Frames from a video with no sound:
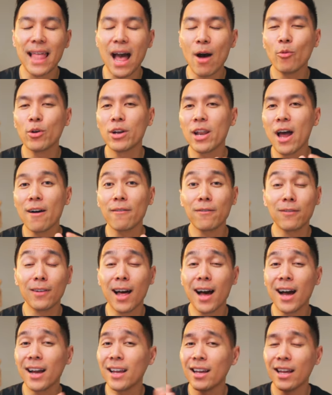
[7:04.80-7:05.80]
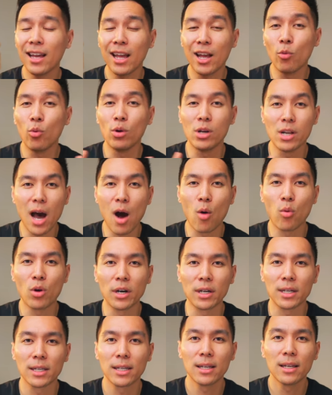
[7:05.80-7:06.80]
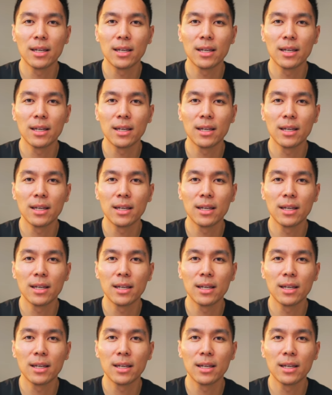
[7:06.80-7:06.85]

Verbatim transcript: That would not fly and would not work.